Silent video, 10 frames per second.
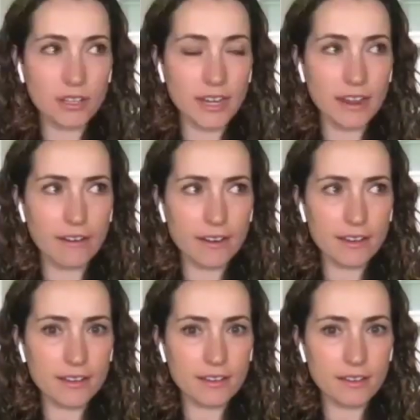an that's
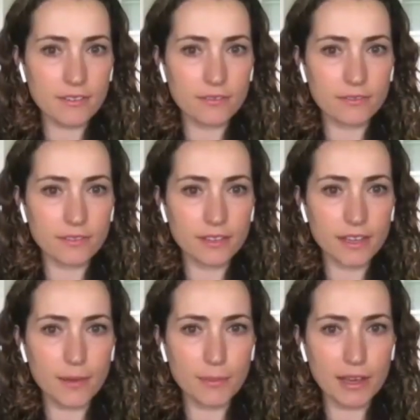area of
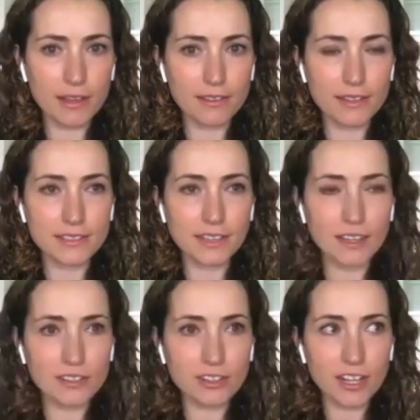ML that's
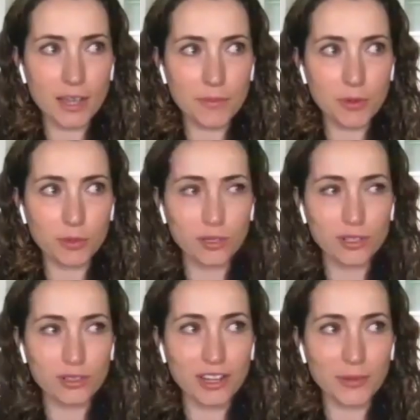underhyped that will
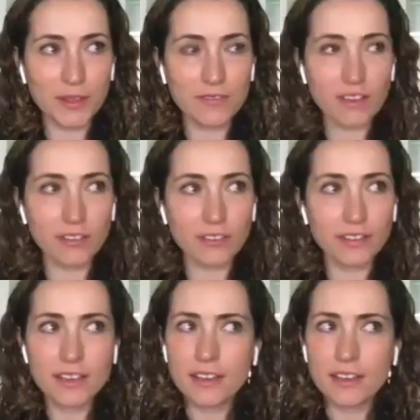no longer be in five years.